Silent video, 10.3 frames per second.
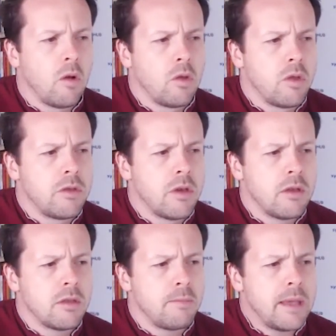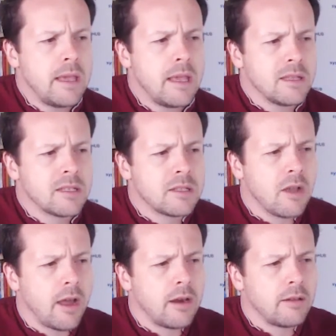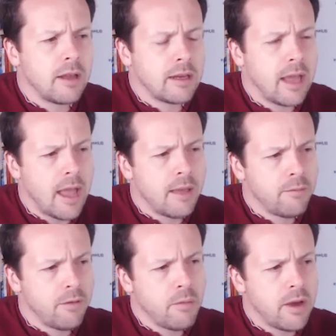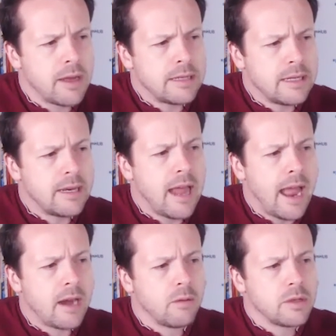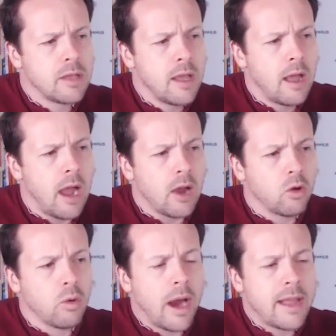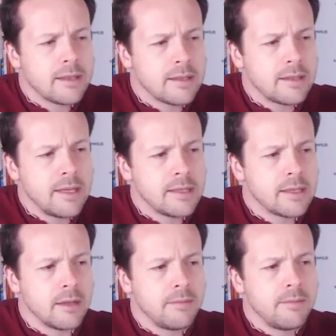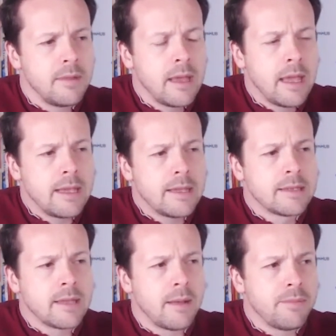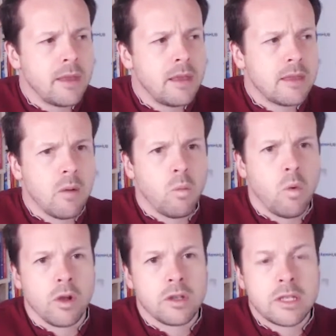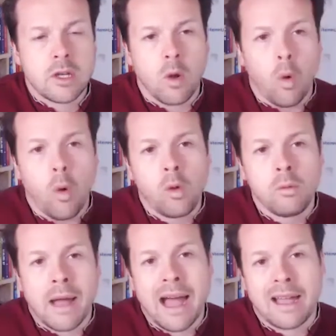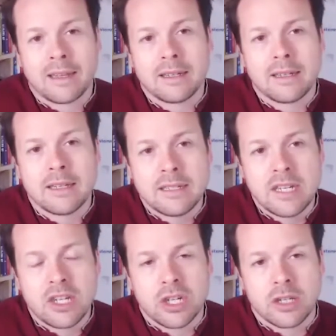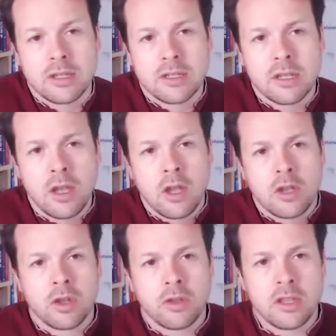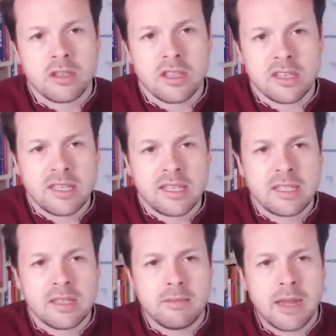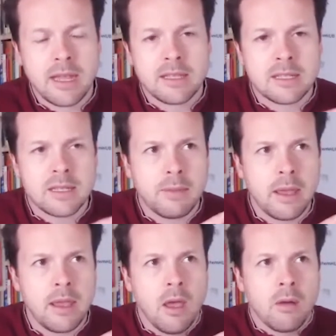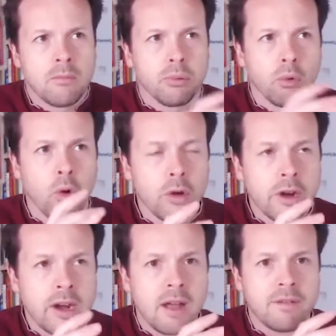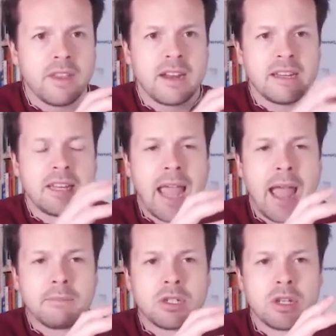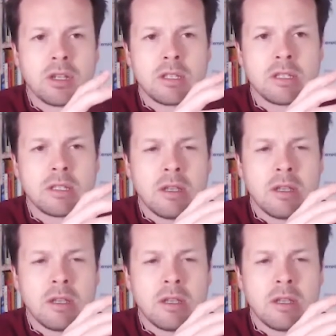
the the big insight that came from when I did that was a great system is something that works in all market conditions. So the, the mm-hmm. system needs to be broad enough that it captures,